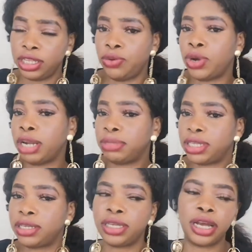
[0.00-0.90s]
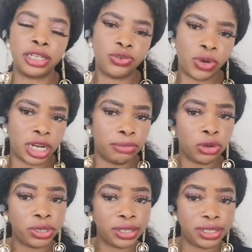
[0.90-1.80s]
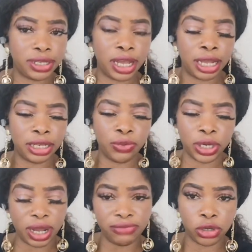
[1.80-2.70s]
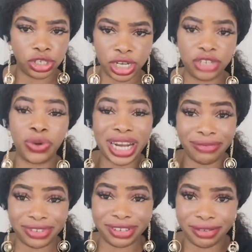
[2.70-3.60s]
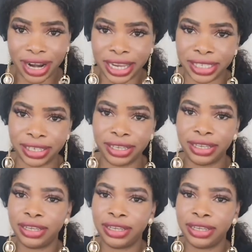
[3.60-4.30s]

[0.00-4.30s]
the one I'm taking and the one I'm not yet, and the one that I've not tried, the one I've tried.